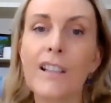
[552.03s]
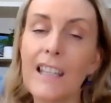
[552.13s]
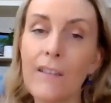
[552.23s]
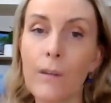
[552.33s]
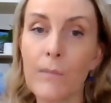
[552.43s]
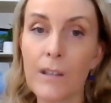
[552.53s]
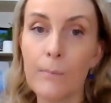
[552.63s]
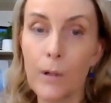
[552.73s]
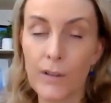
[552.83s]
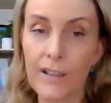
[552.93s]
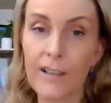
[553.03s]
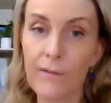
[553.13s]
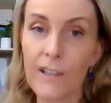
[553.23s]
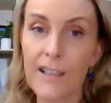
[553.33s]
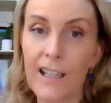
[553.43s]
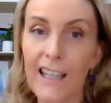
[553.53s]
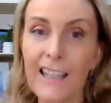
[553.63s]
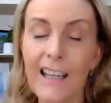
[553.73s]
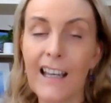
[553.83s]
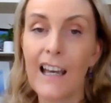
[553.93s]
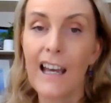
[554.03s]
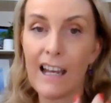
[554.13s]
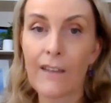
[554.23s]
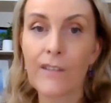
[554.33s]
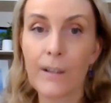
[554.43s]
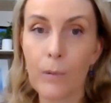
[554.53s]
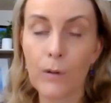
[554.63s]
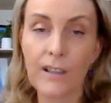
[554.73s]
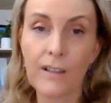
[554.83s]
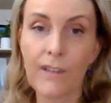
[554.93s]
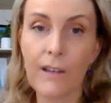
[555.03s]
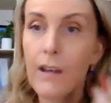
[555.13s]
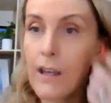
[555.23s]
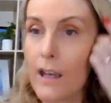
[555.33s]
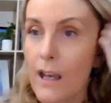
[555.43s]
to give them some positivity and have some positive